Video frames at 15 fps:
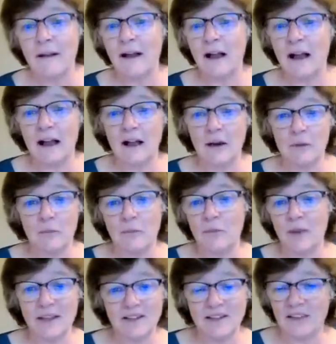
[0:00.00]
Mm-hmm. Um,
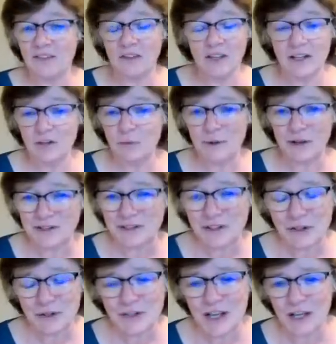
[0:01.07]
it doesn't need to be
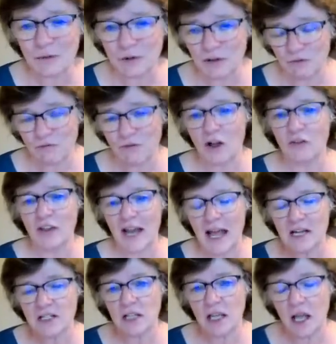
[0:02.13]
associated with a fault that
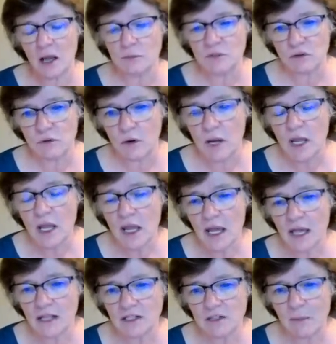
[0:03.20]
actually comes through
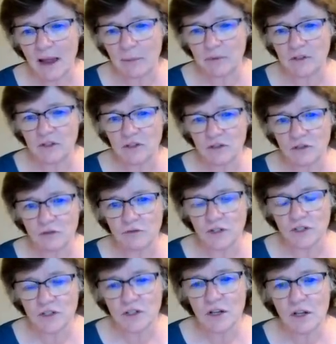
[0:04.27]
and is mapped at the
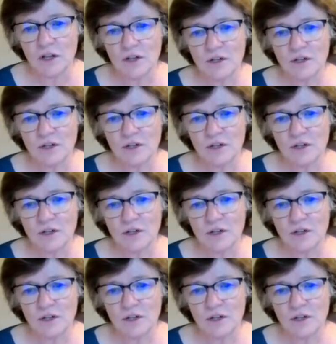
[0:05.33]
surface.